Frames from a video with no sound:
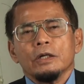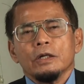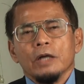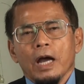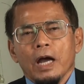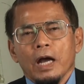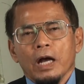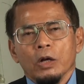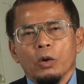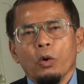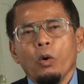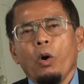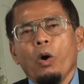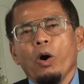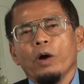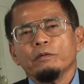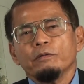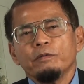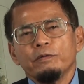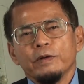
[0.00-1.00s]
go
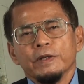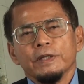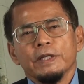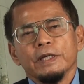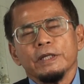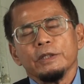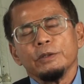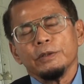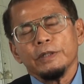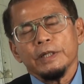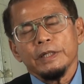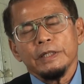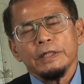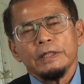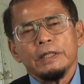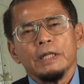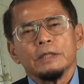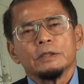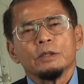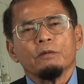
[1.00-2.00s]
on further into the
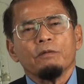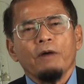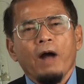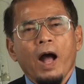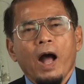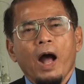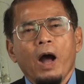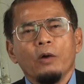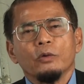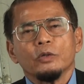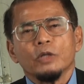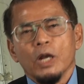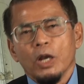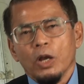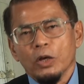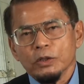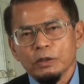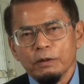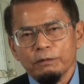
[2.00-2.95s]
details of how the loss